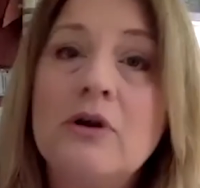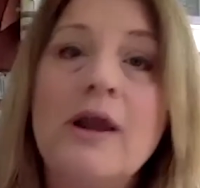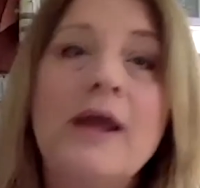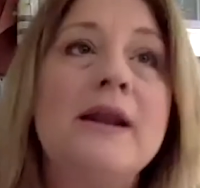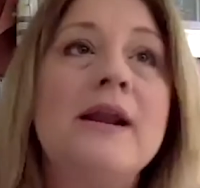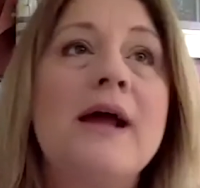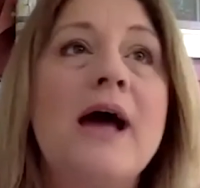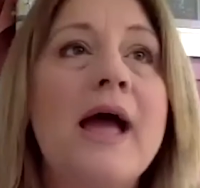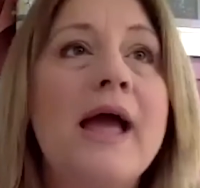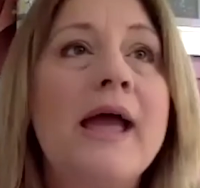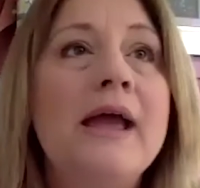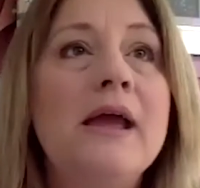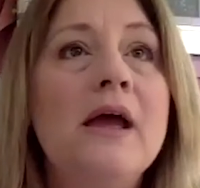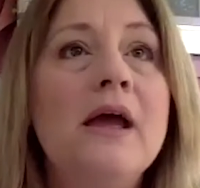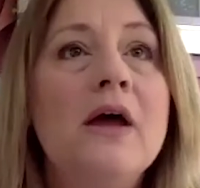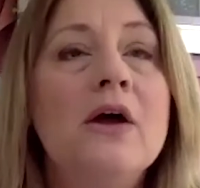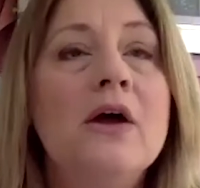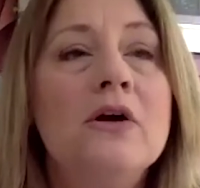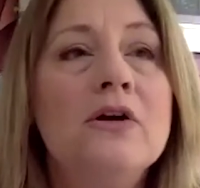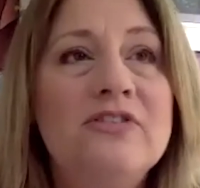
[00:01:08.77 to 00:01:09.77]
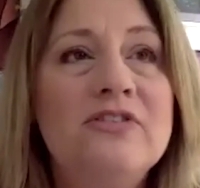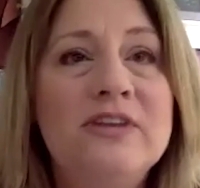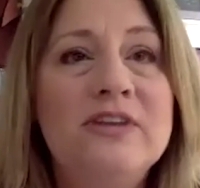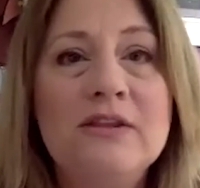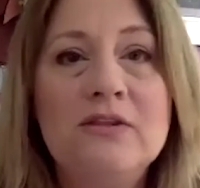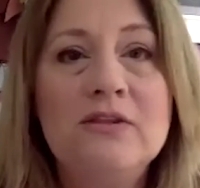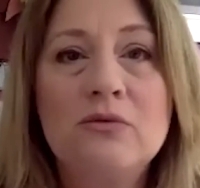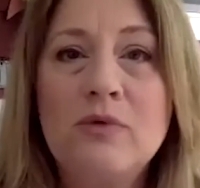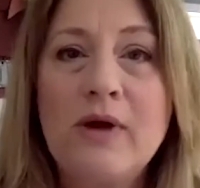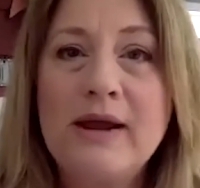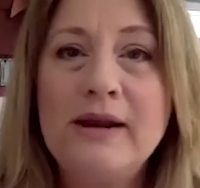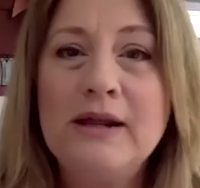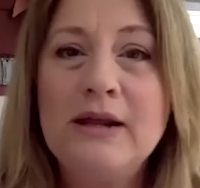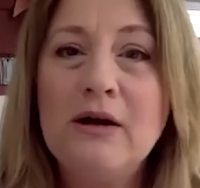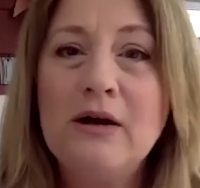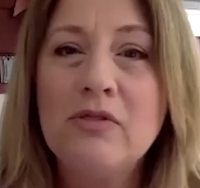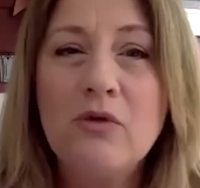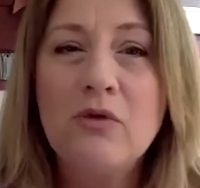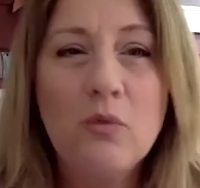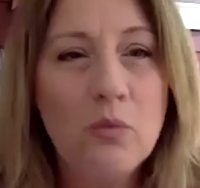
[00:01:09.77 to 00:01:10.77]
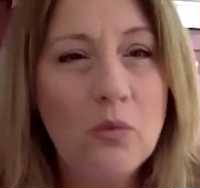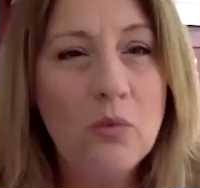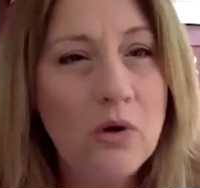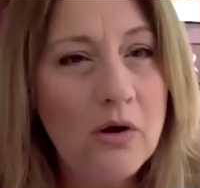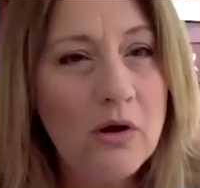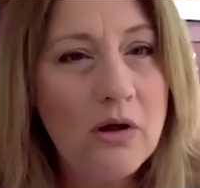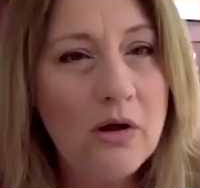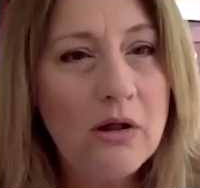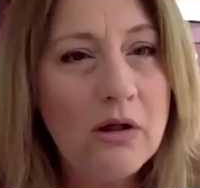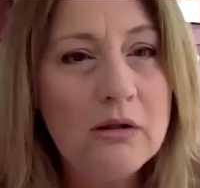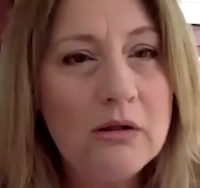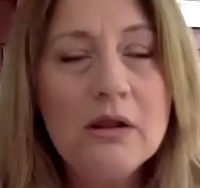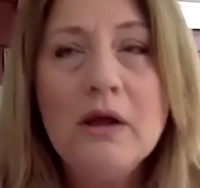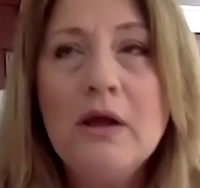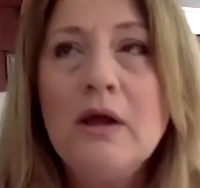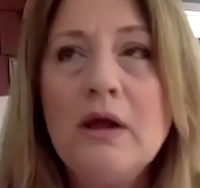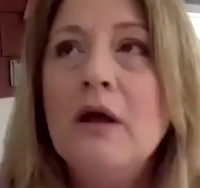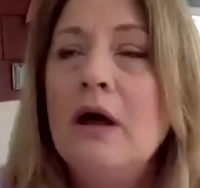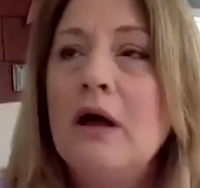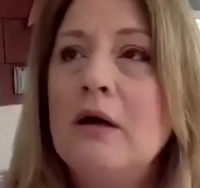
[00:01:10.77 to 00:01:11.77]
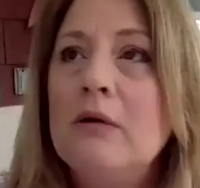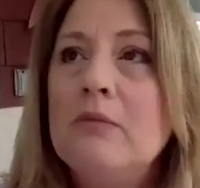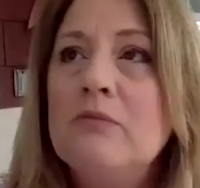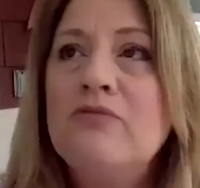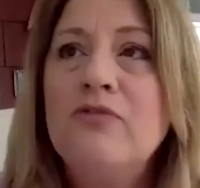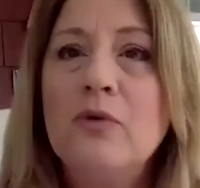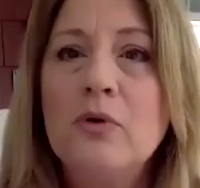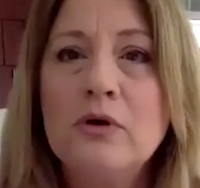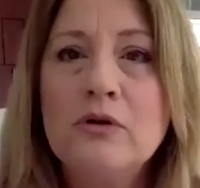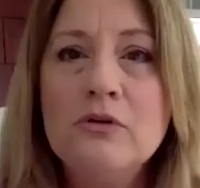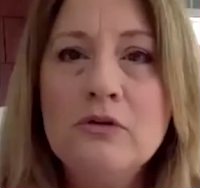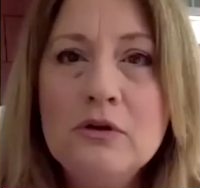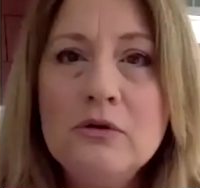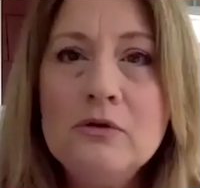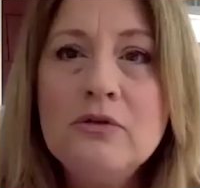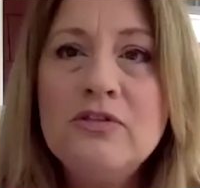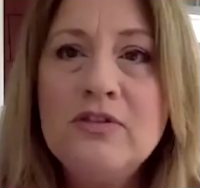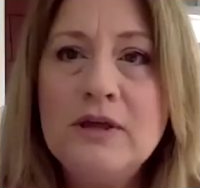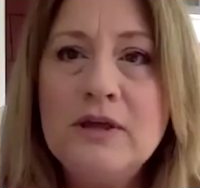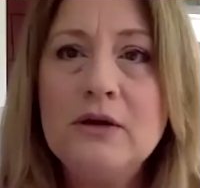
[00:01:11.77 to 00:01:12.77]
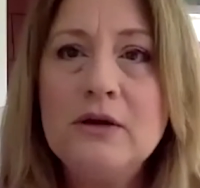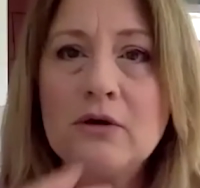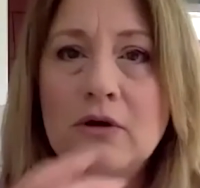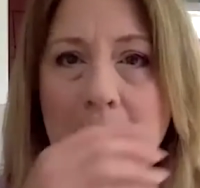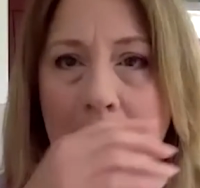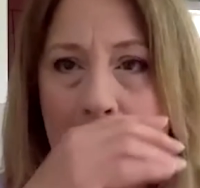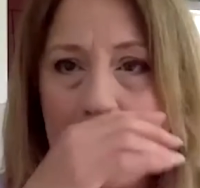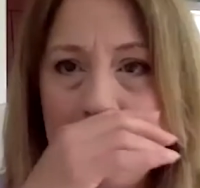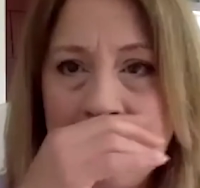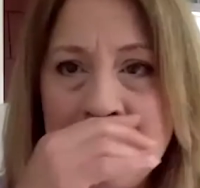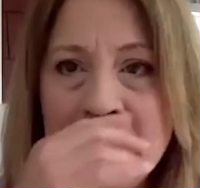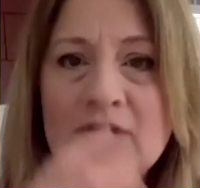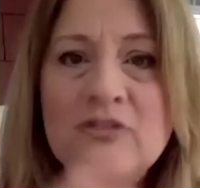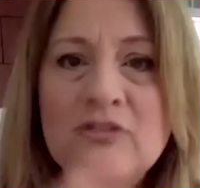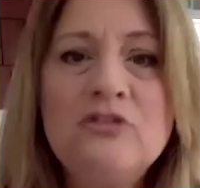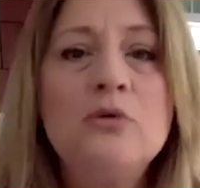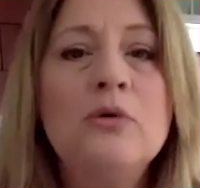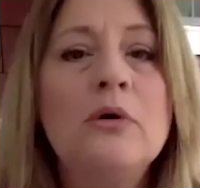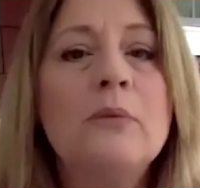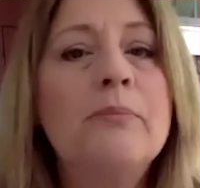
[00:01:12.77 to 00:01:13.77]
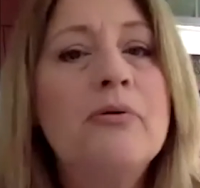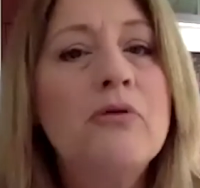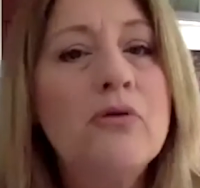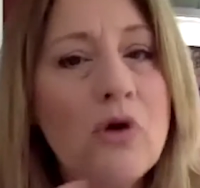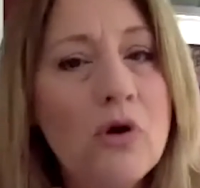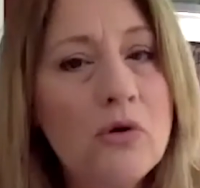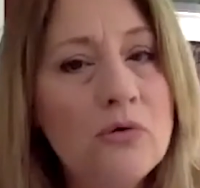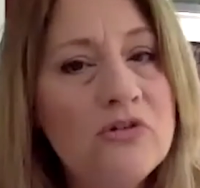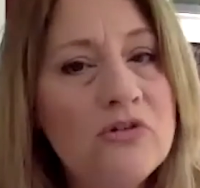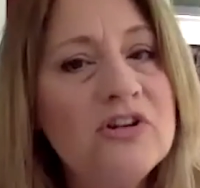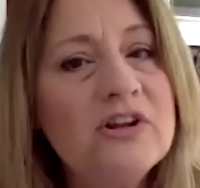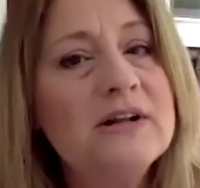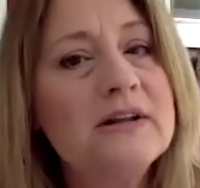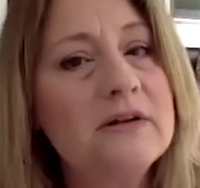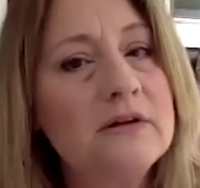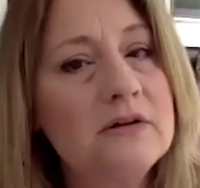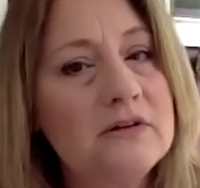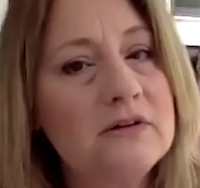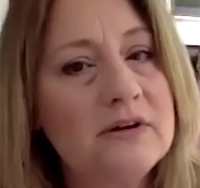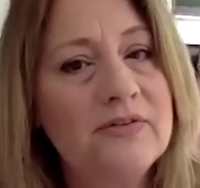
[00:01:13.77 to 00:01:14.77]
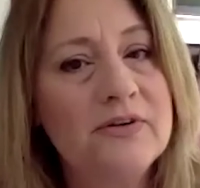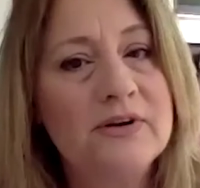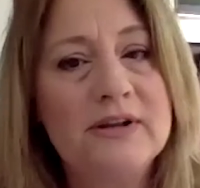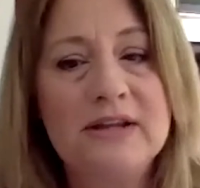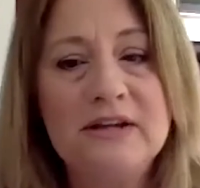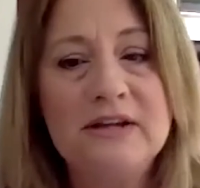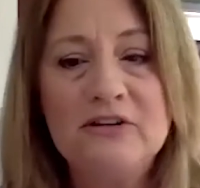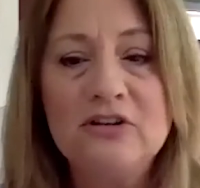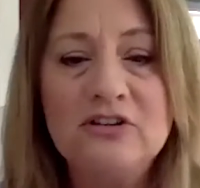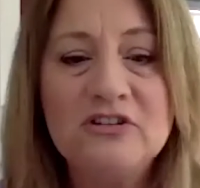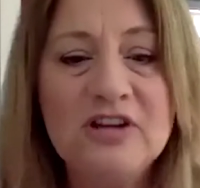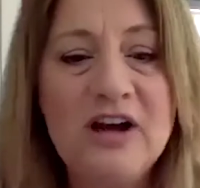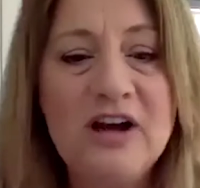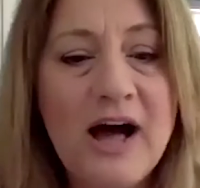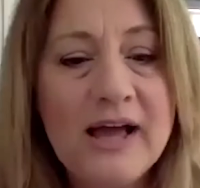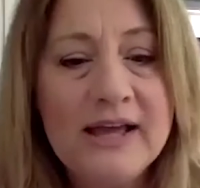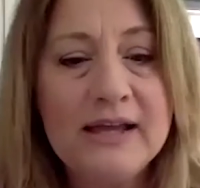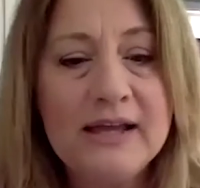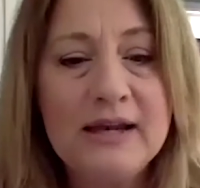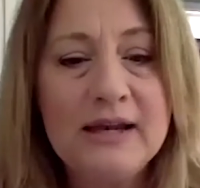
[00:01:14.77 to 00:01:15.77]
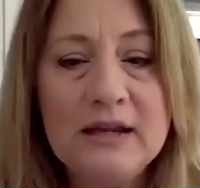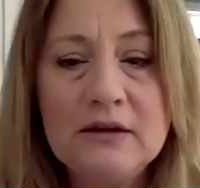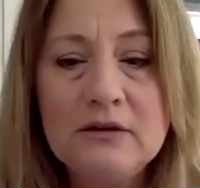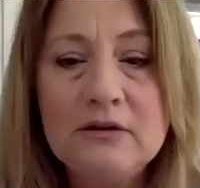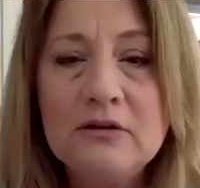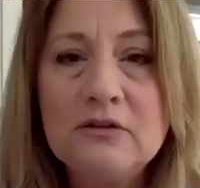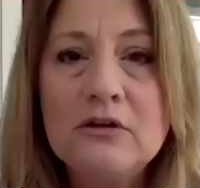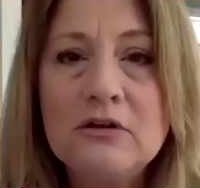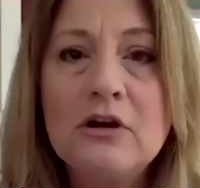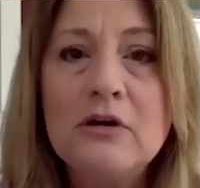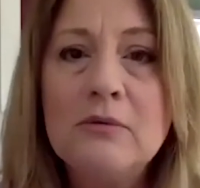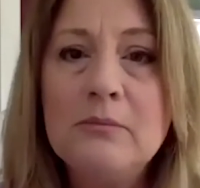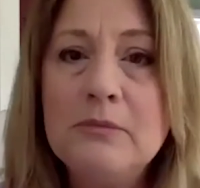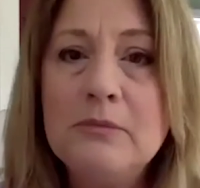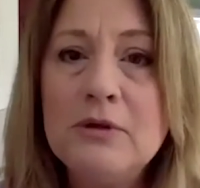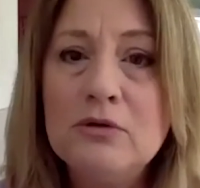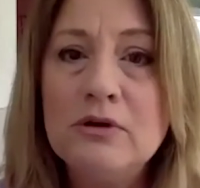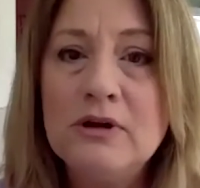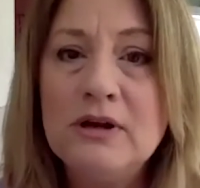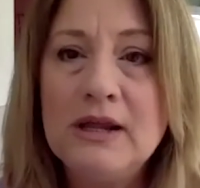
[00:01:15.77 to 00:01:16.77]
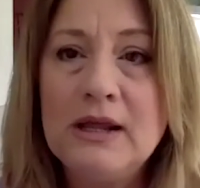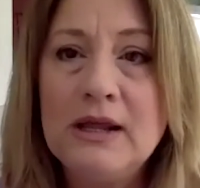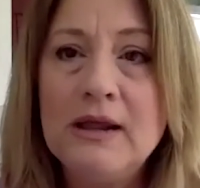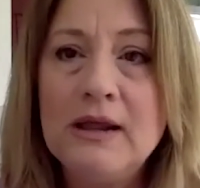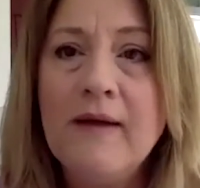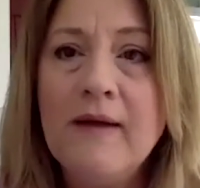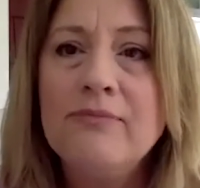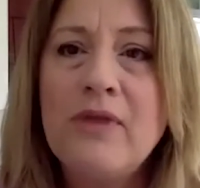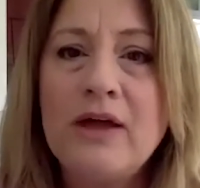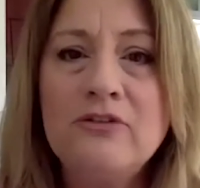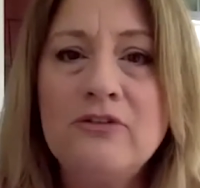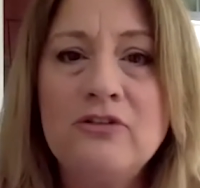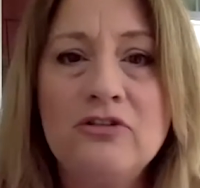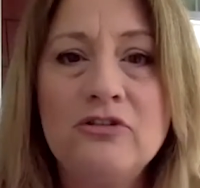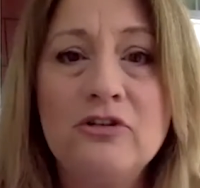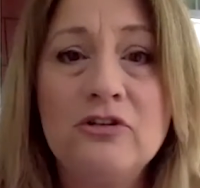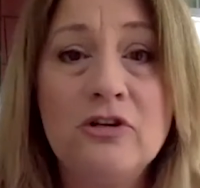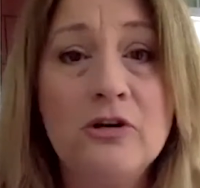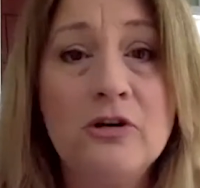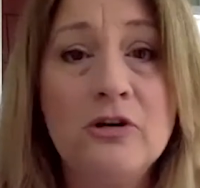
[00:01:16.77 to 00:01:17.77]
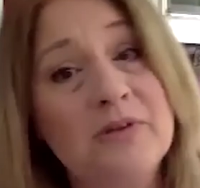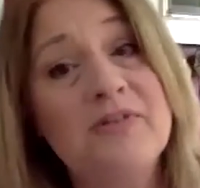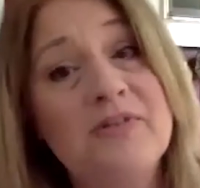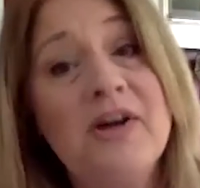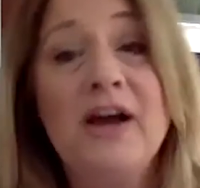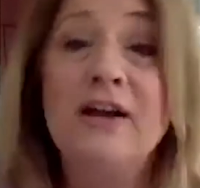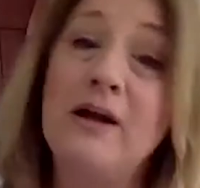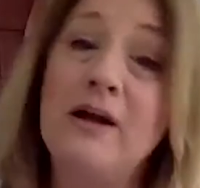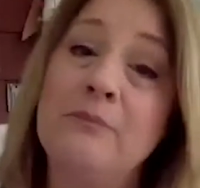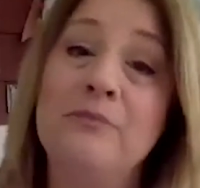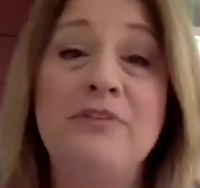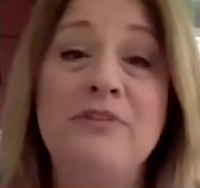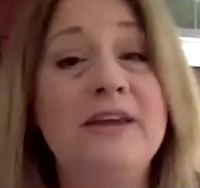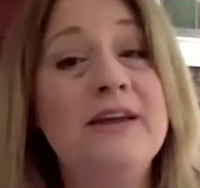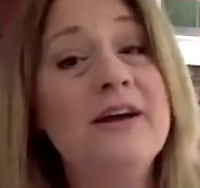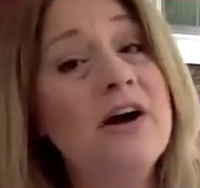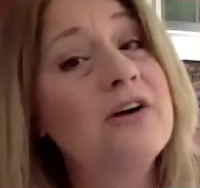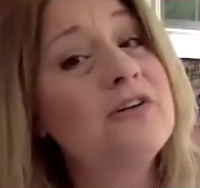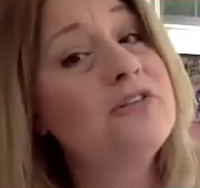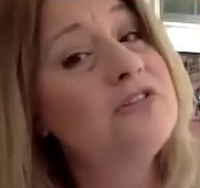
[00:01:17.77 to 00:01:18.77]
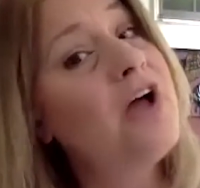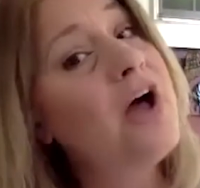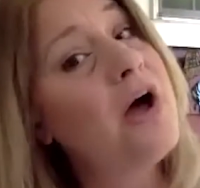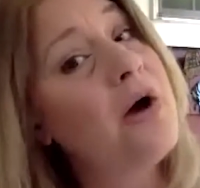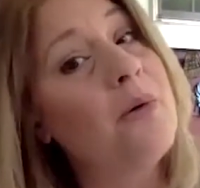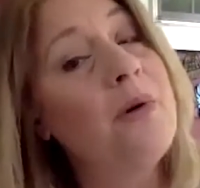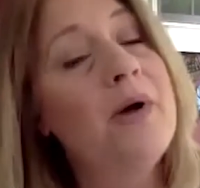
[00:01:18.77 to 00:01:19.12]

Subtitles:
And I could see the writing on the wall for new theater companies to approach it a little differently, to tie it into the community, not just in terms of come see our show,